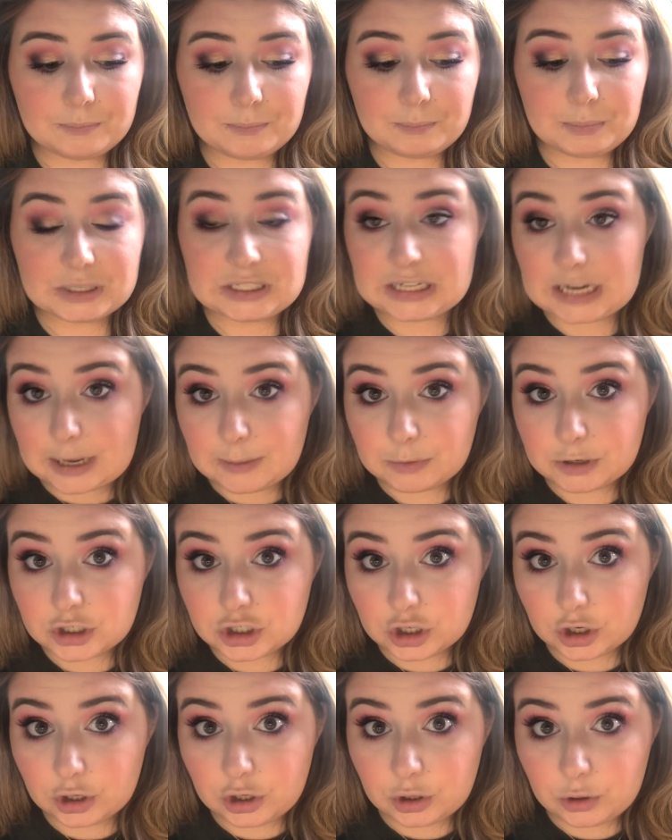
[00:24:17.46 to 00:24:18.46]
But today I'm going to
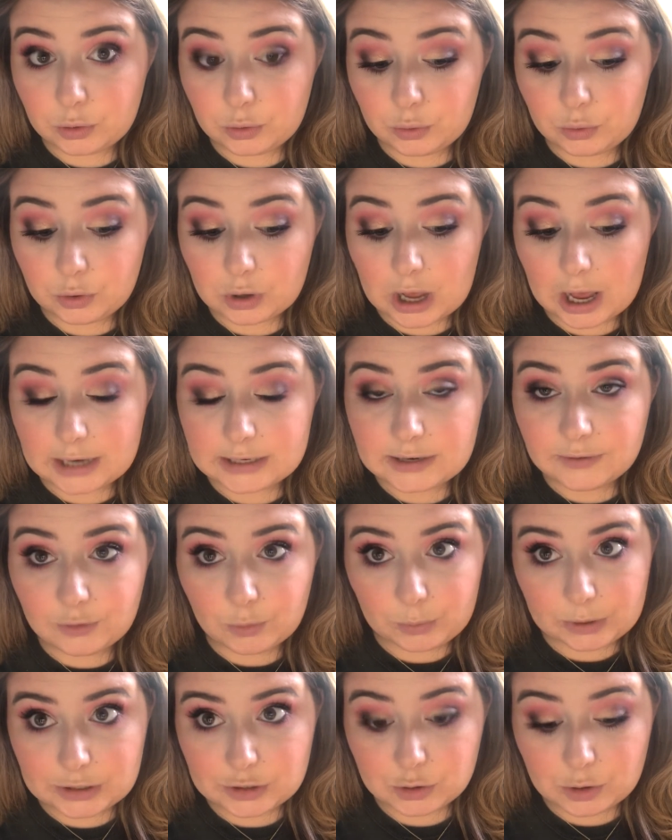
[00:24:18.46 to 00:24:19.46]
show you a
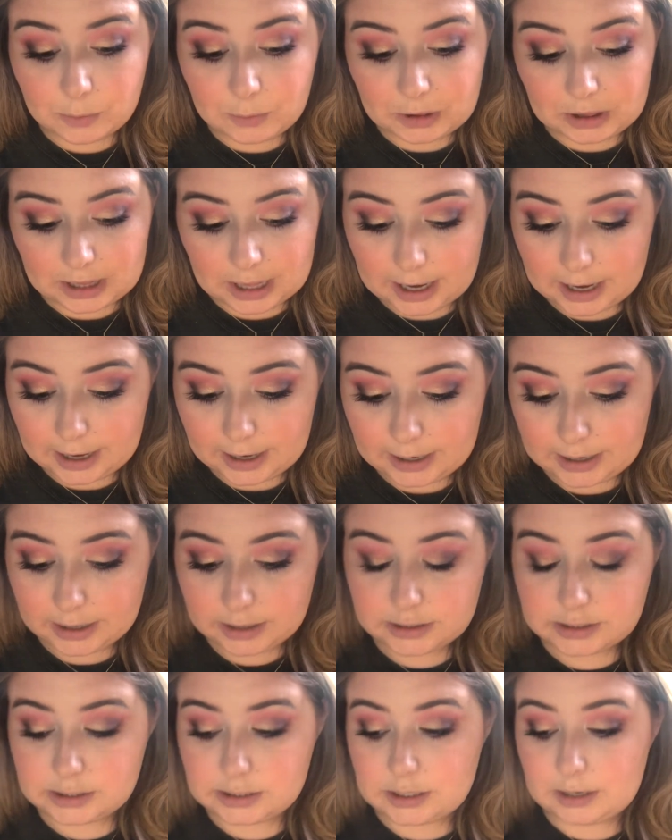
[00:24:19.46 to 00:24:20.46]
different way to apply
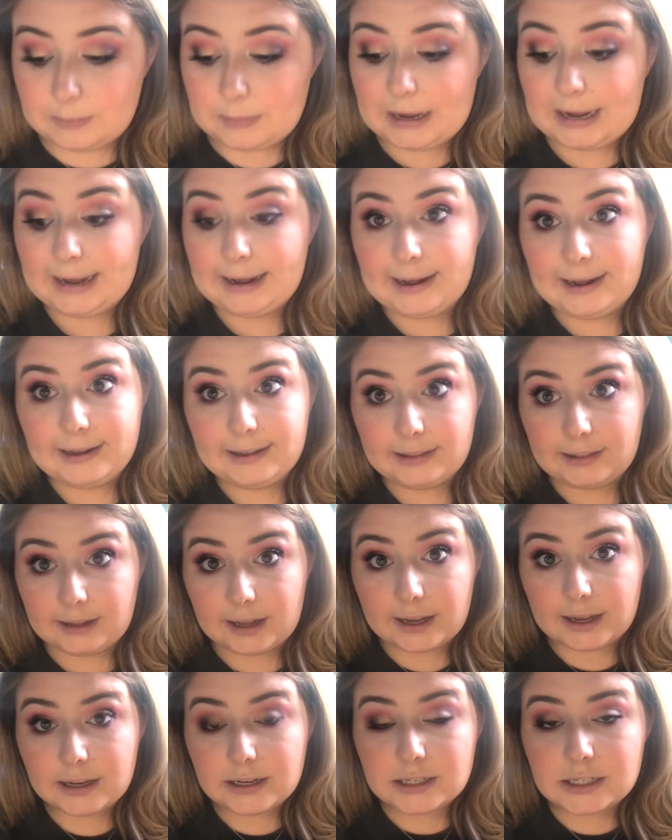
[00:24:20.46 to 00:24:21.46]
some
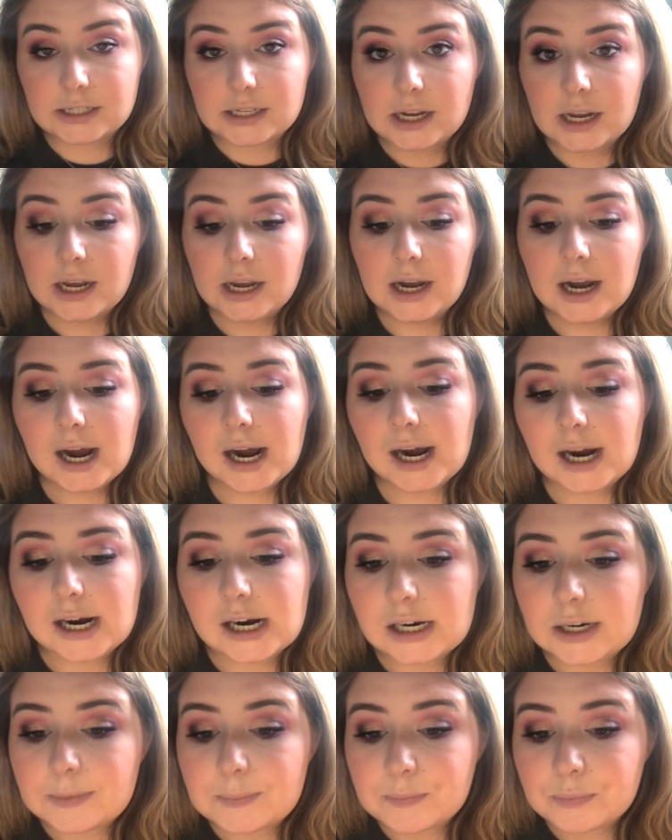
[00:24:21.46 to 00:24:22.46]
highlight.
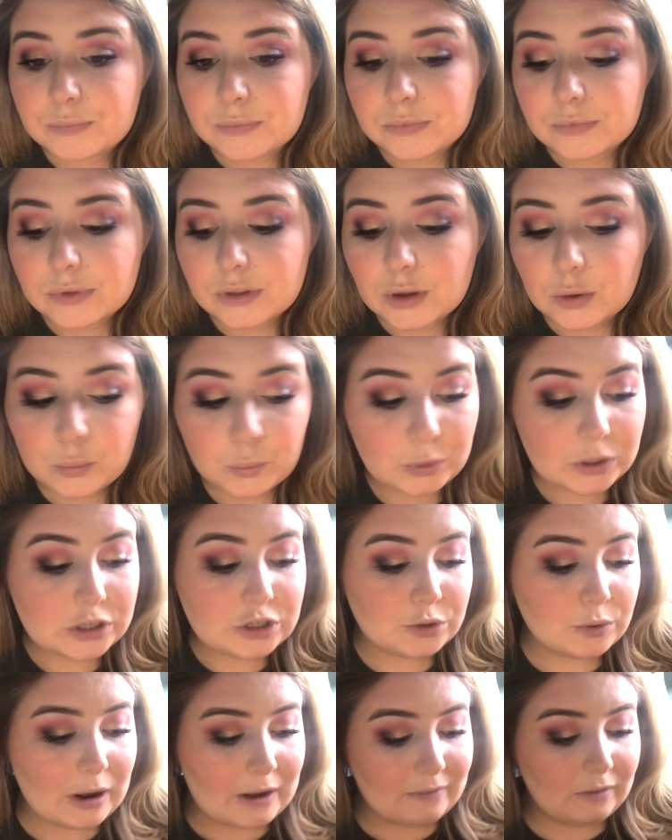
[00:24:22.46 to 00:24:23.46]
We
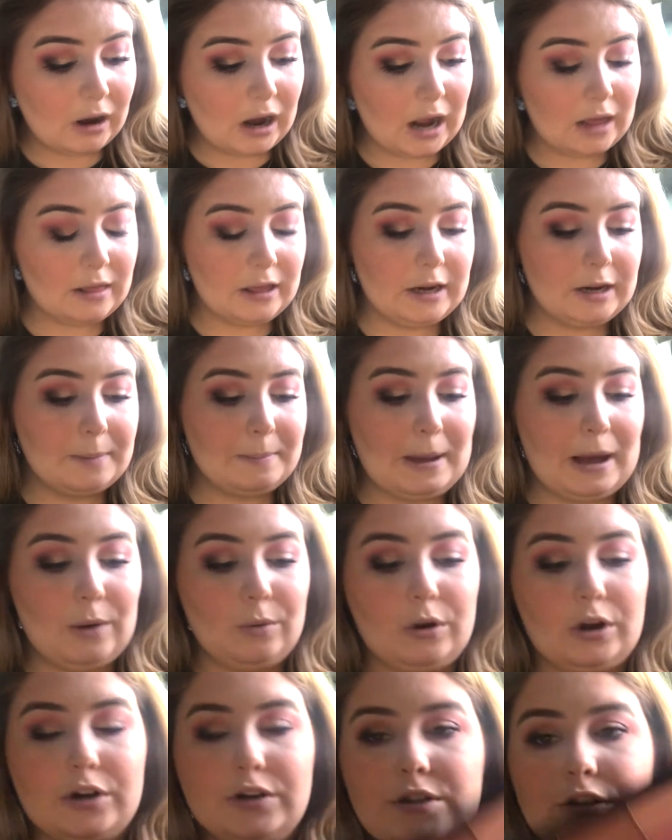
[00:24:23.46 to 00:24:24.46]
do have our highlighting
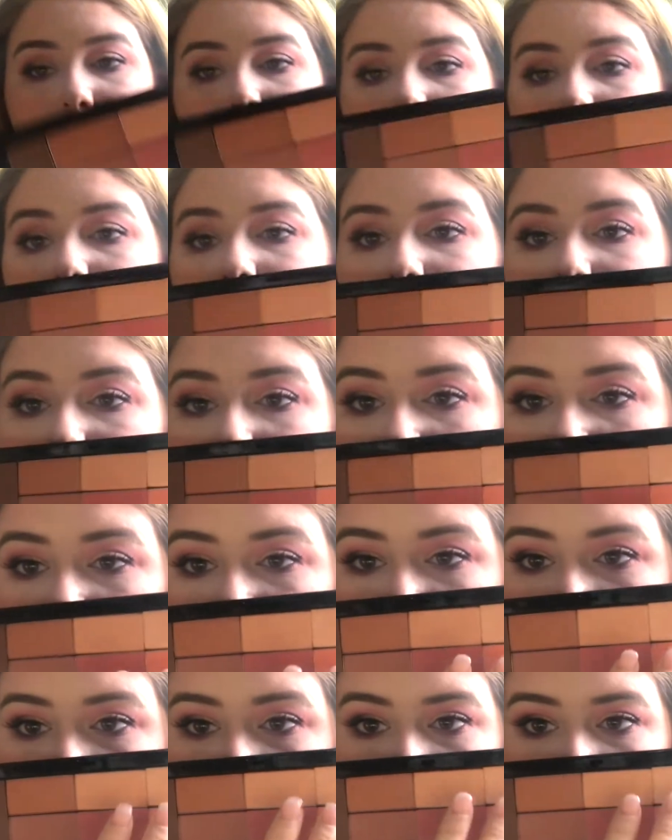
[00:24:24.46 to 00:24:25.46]
powders right
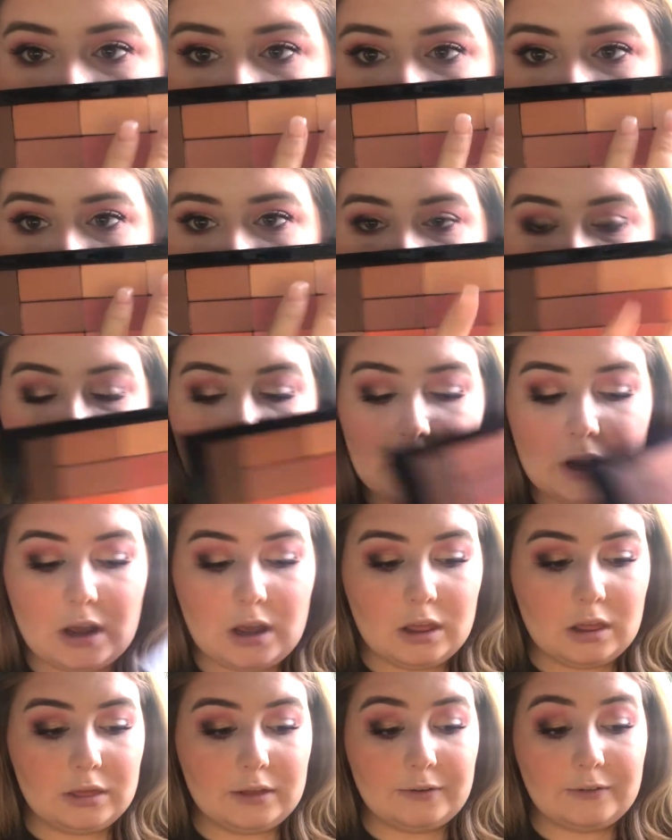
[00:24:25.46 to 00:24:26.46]
here, these two.
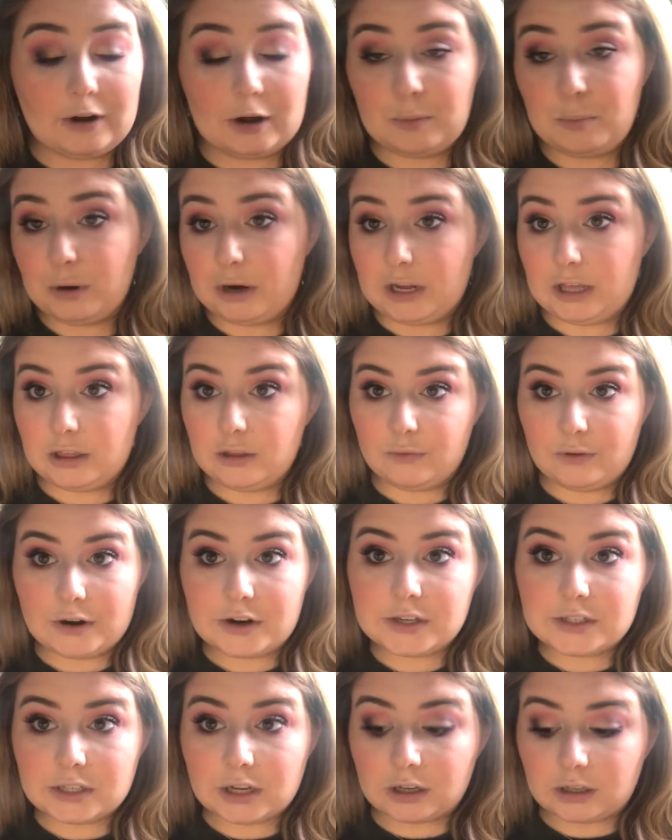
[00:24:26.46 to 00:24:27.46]
They're very pretty, they're
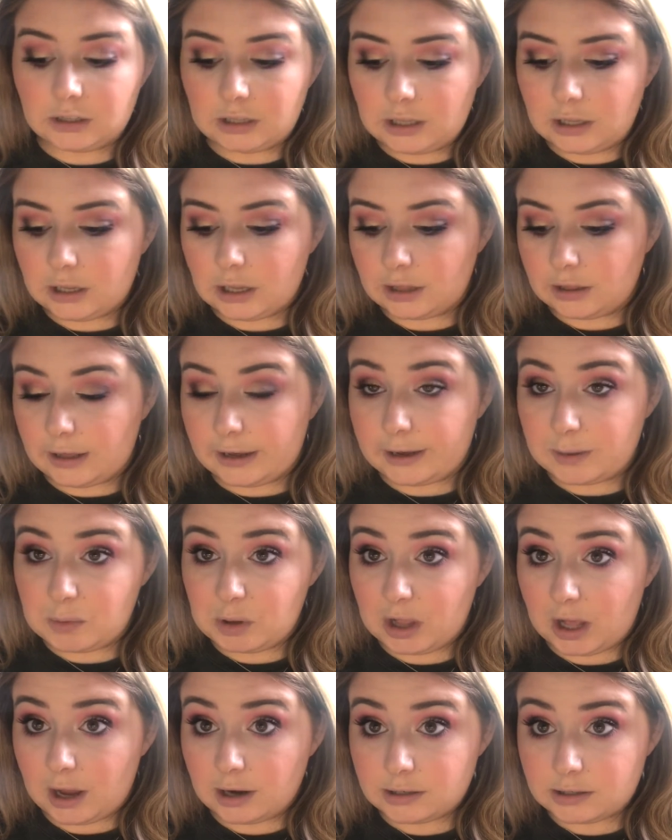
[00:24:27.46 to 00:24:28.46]
very subtle. I like them
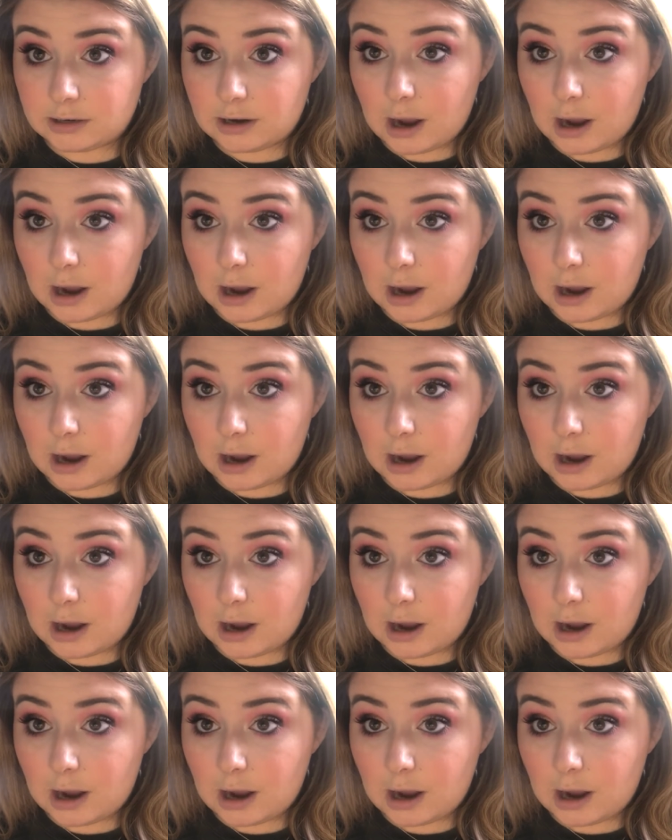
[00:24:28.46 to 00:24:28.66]
a lot.